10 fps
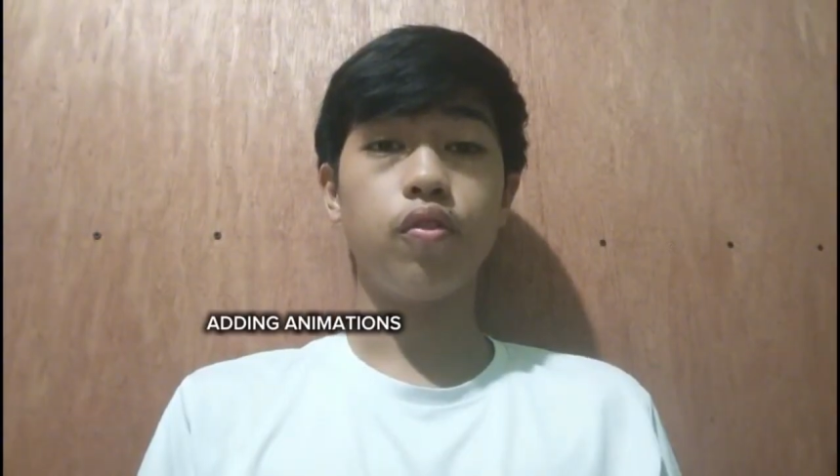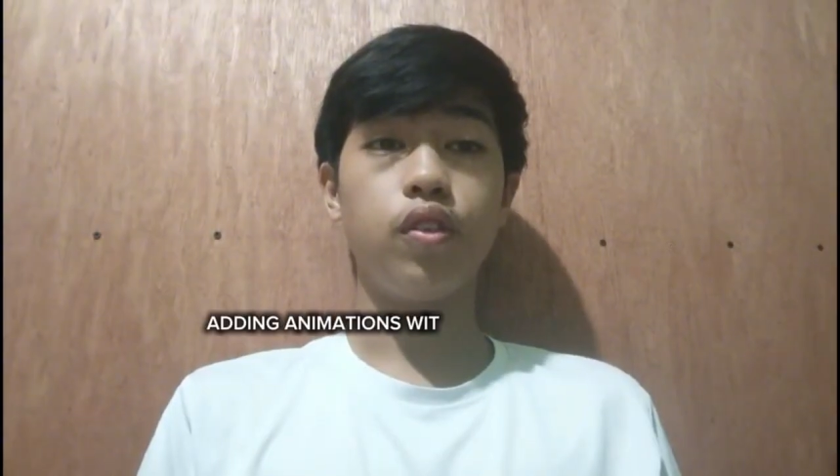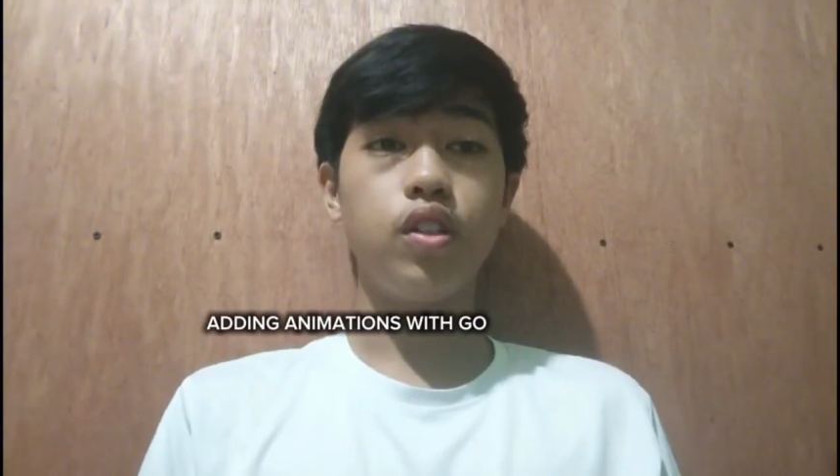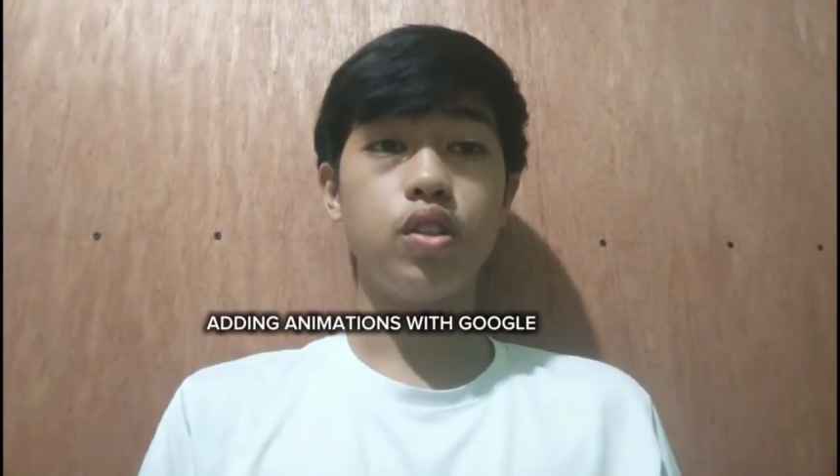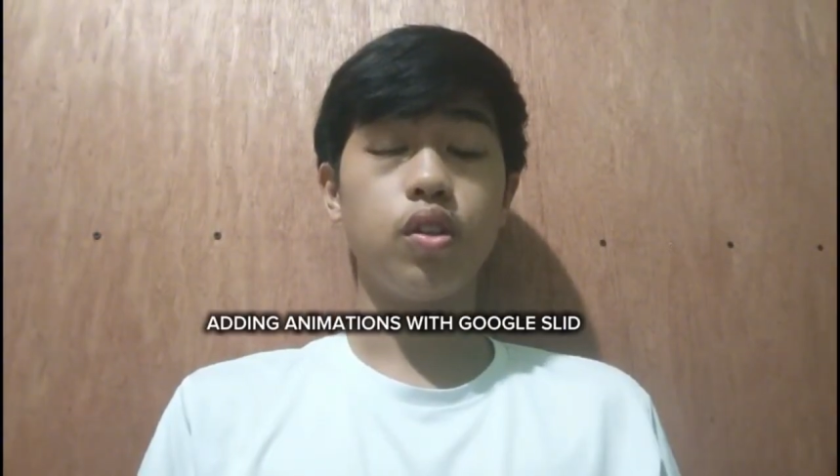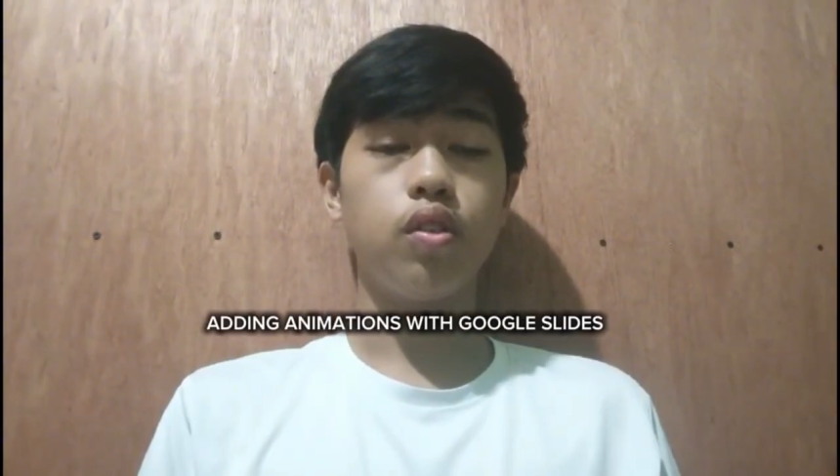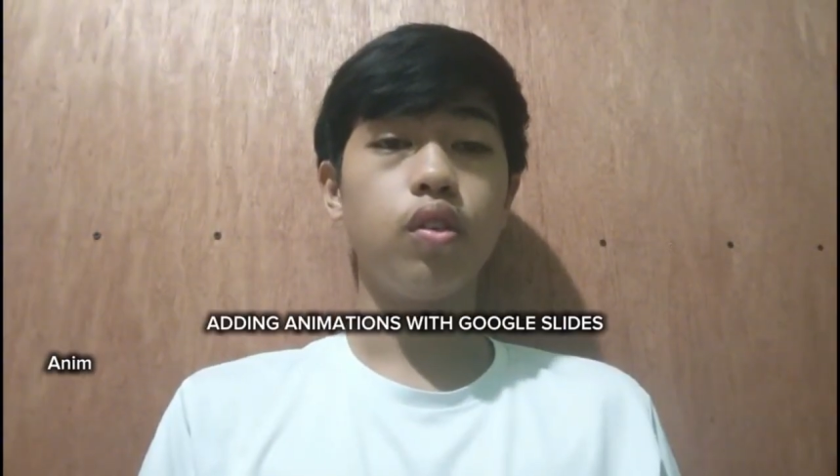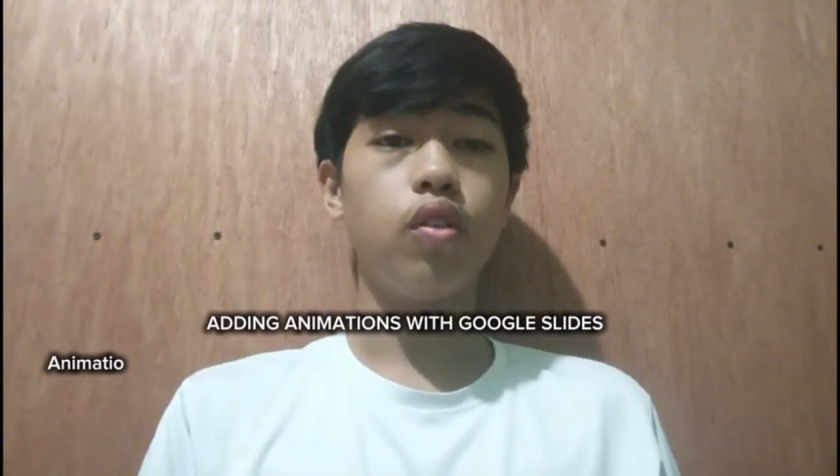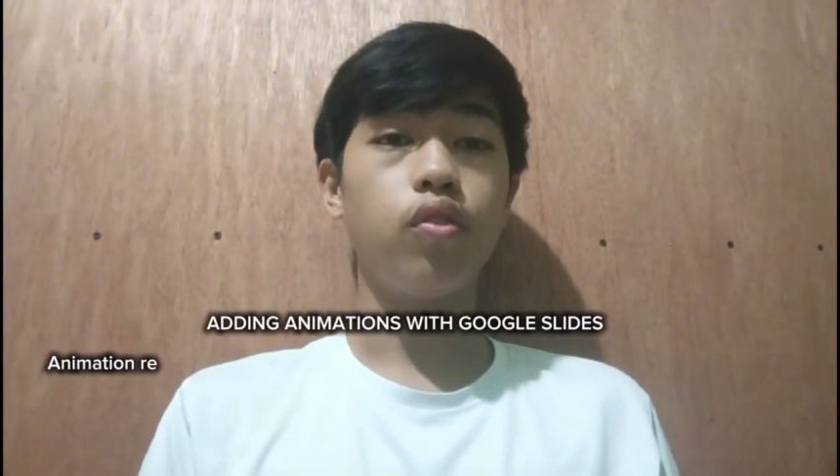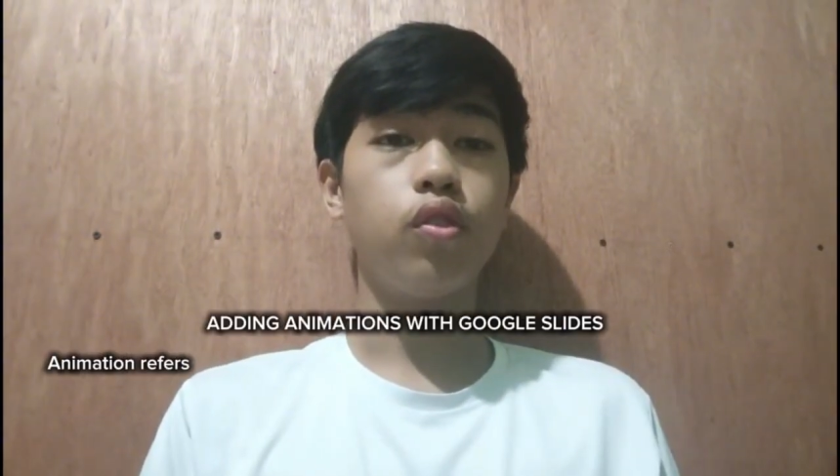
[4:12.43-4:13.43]
feature
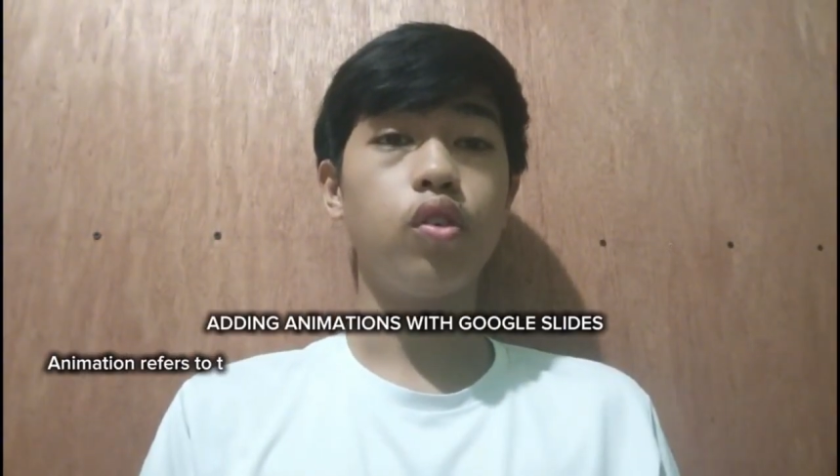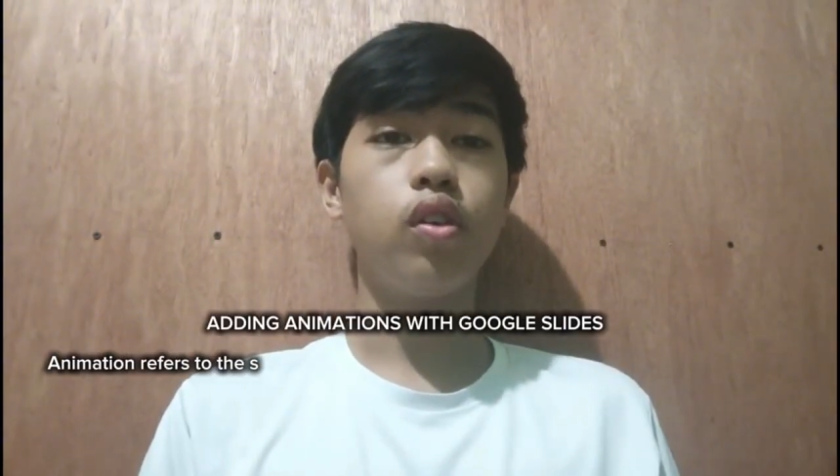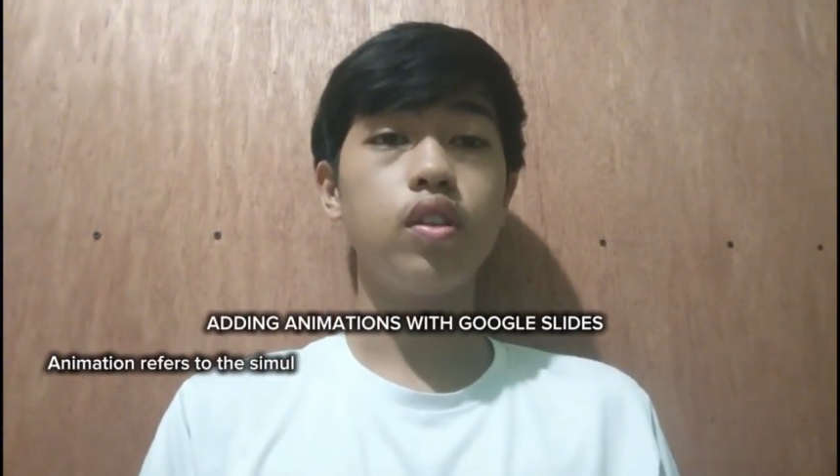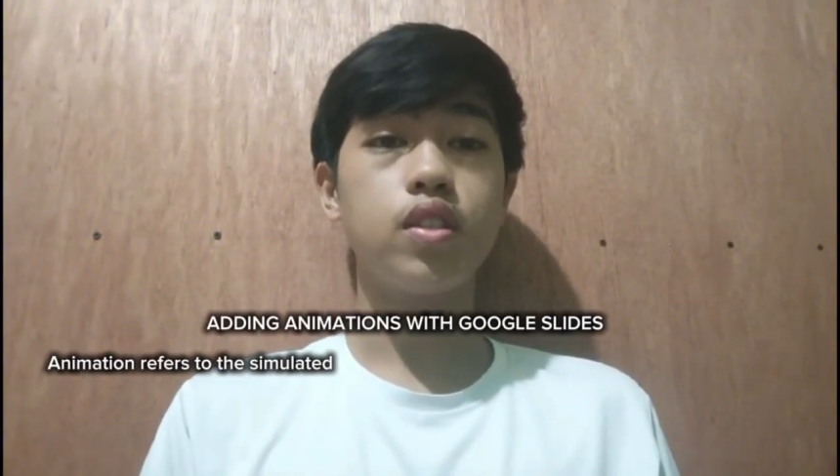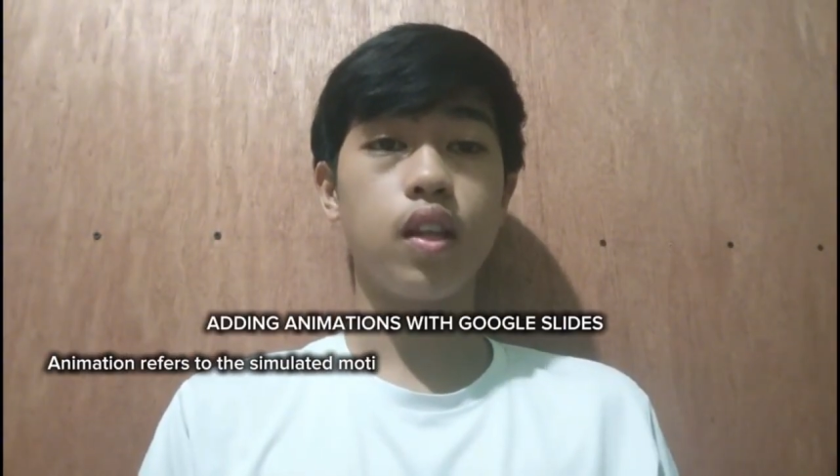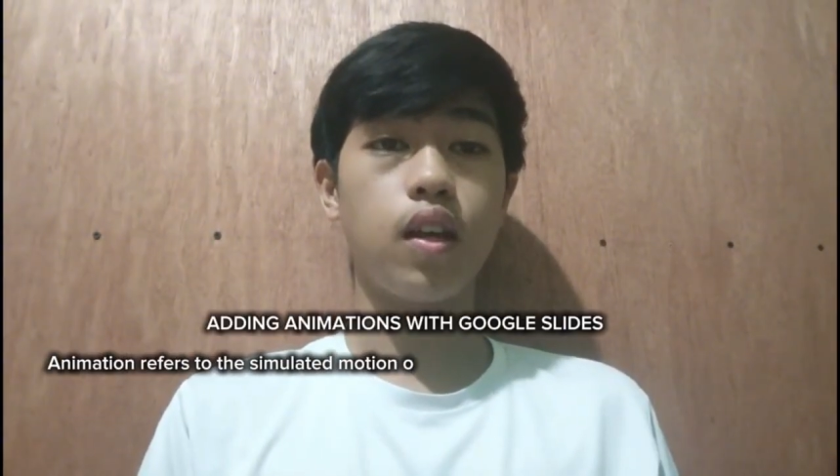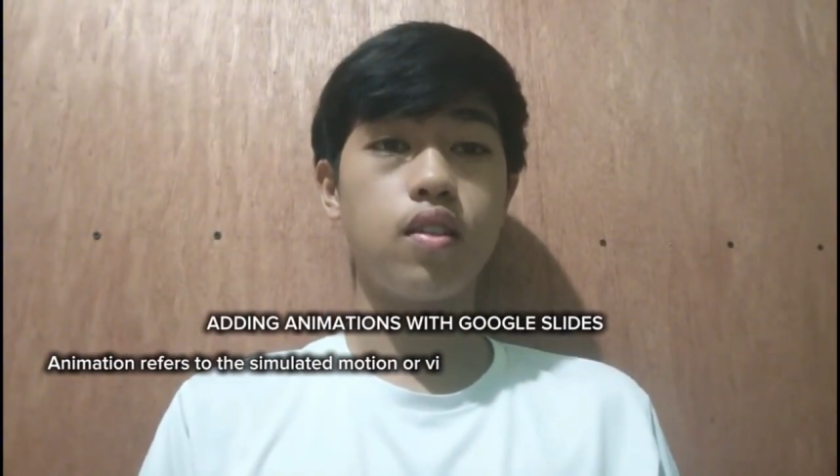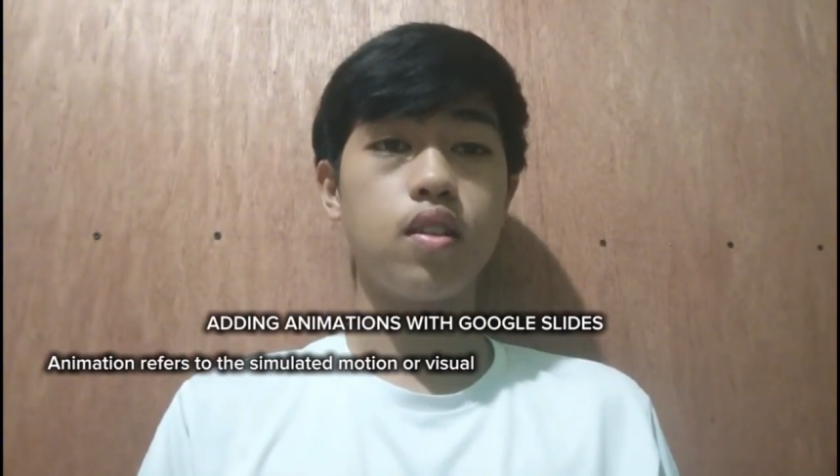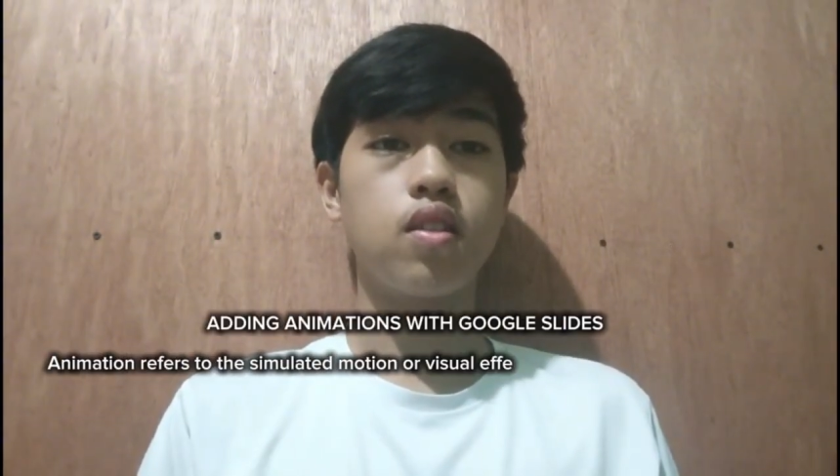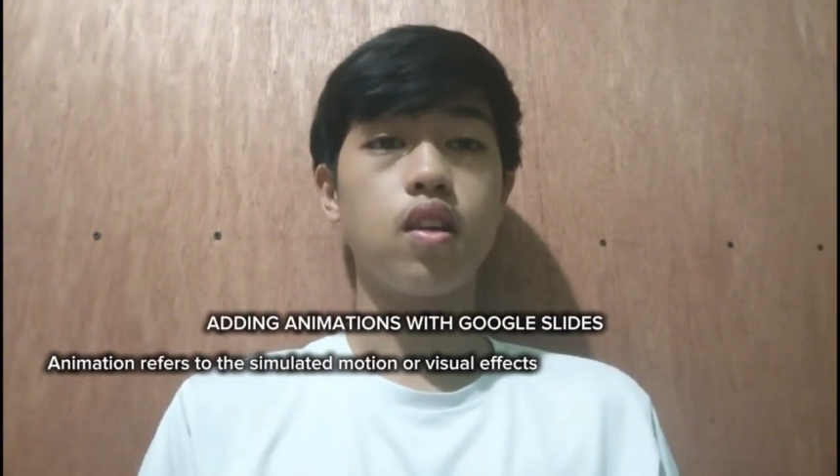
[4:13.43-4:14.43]
of Google
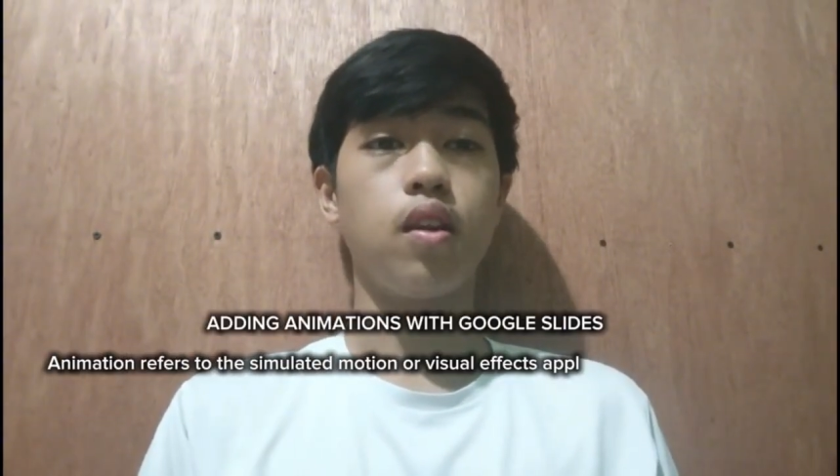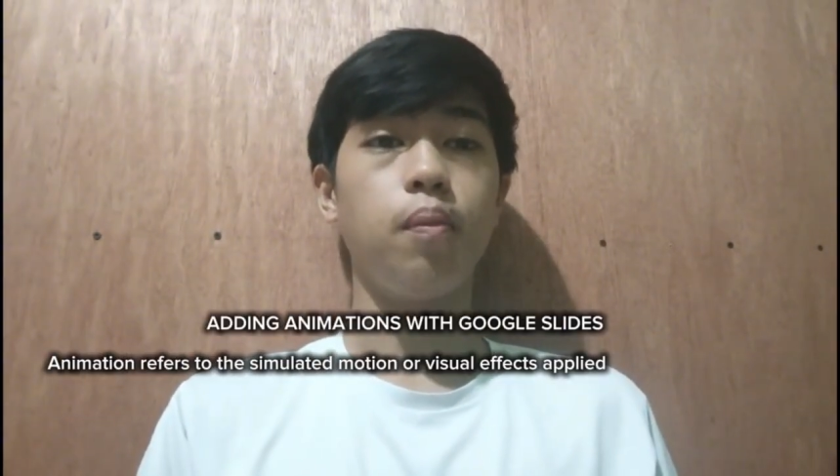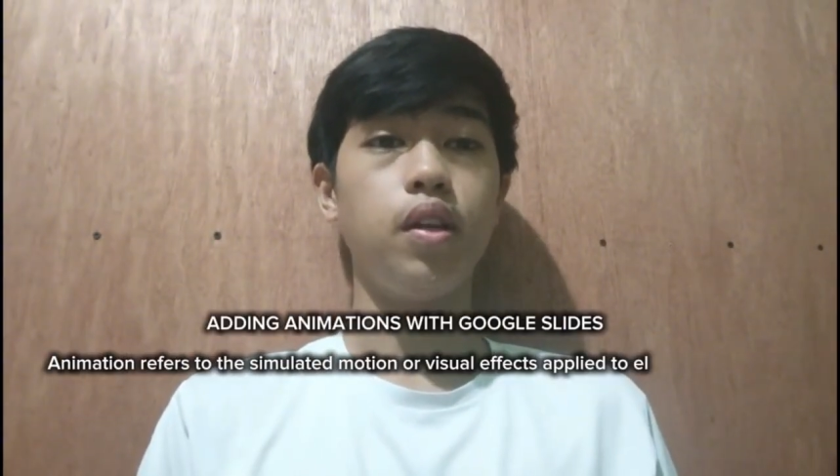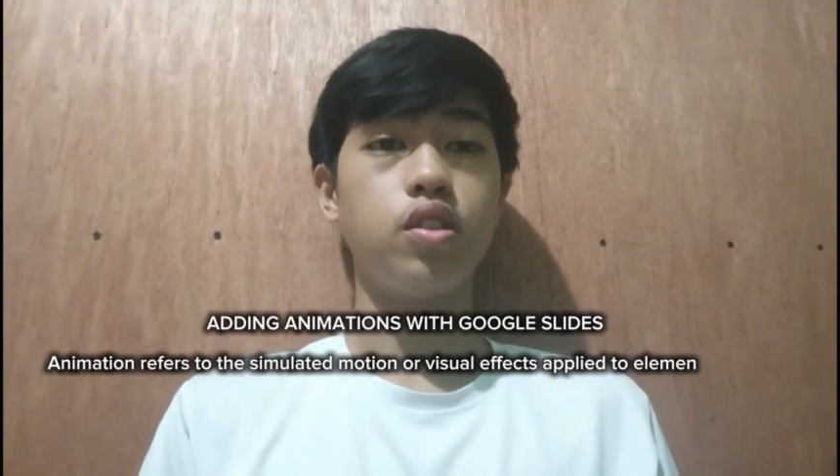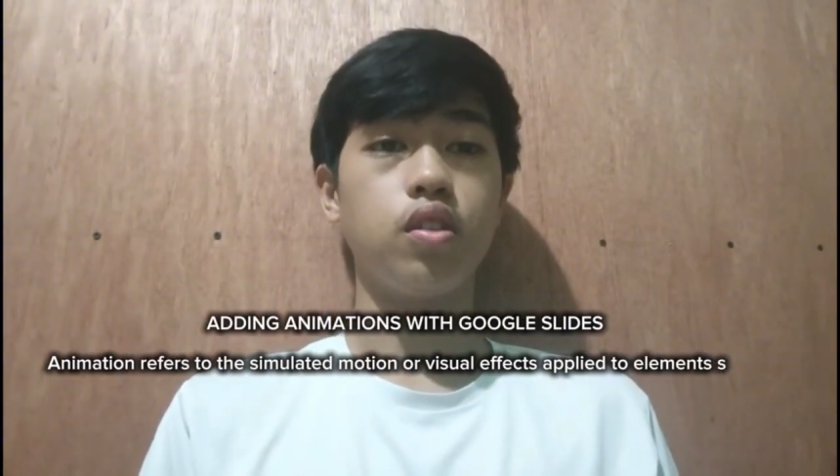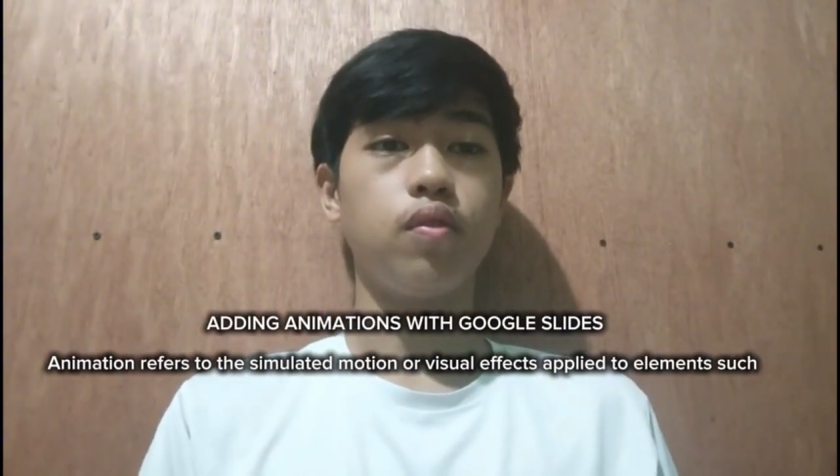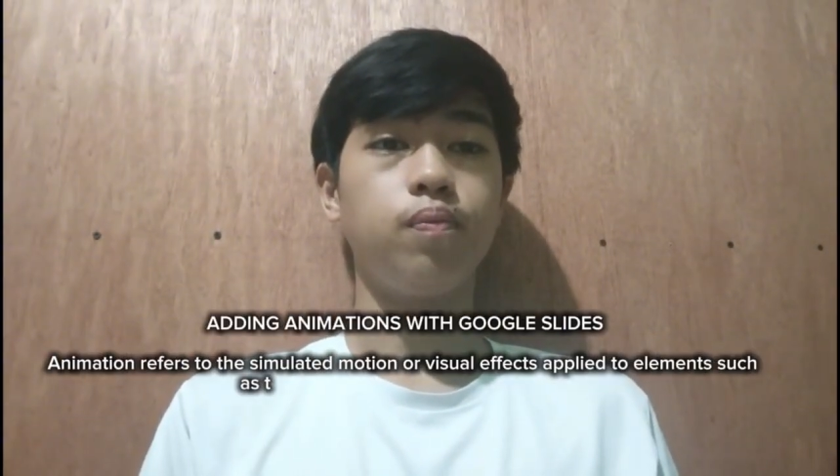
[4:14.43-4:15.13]
Slides is animation.